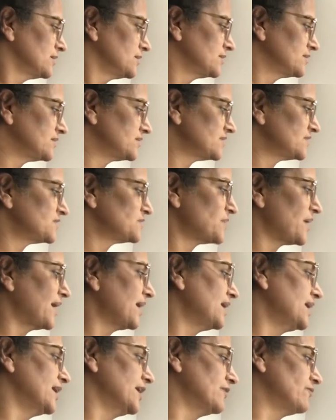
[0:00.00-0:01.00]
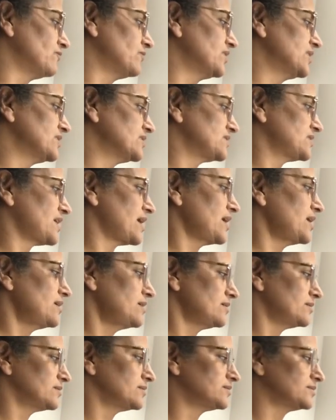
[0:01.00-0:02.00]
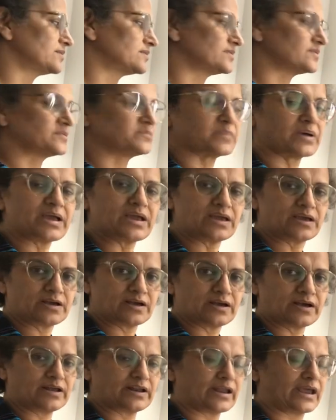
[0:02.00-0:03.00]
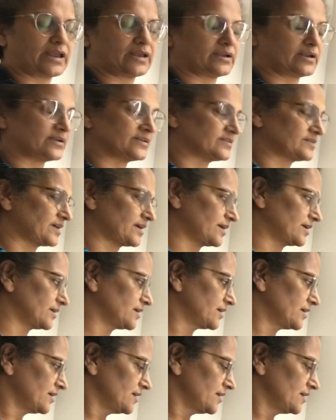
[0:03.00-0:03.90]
this is my left hand side, this is my right hand side.